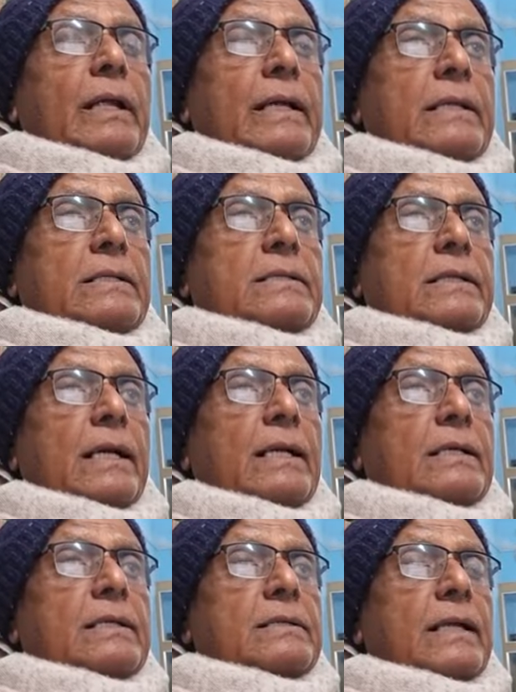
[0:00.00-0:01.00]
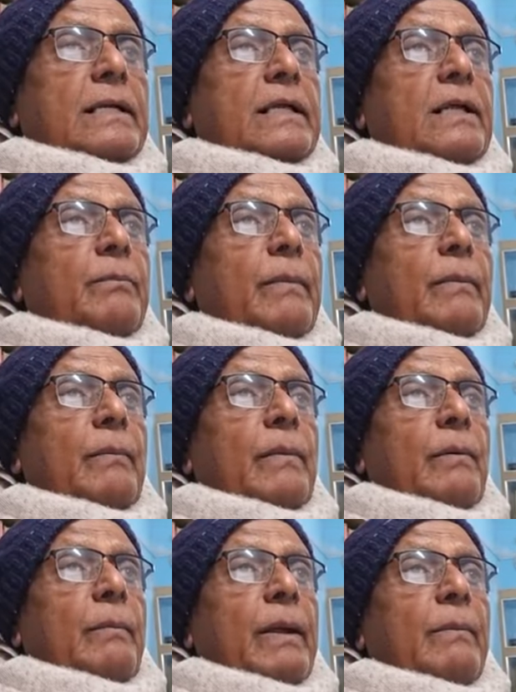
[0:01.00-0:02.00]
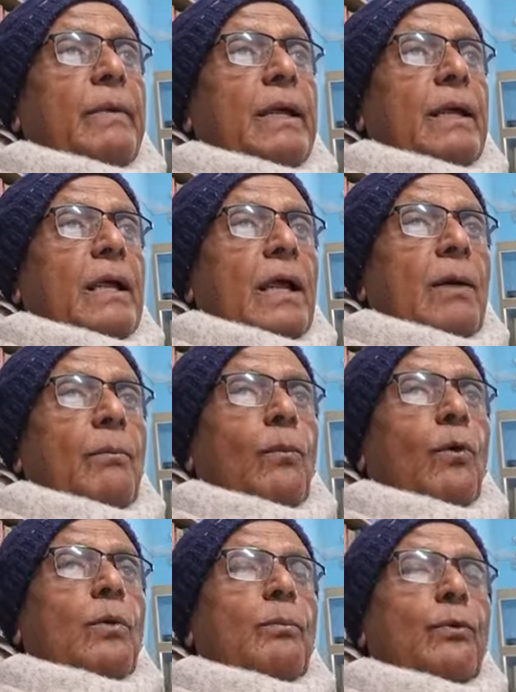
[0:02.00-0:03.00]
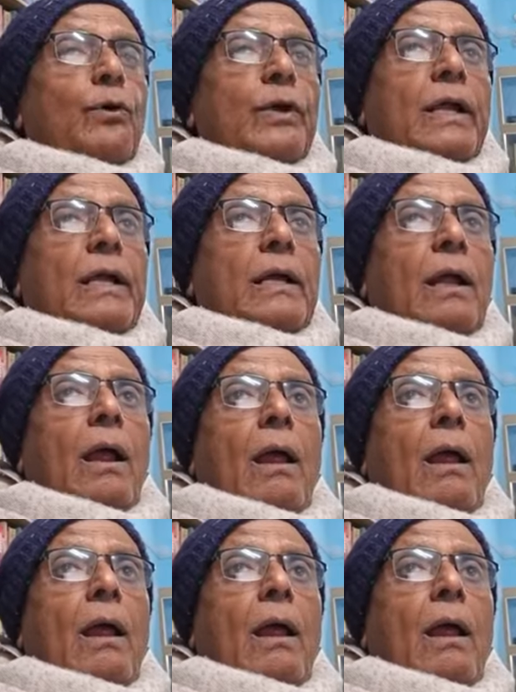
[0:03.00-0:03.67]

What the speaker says: insult, sulky may be more brooding.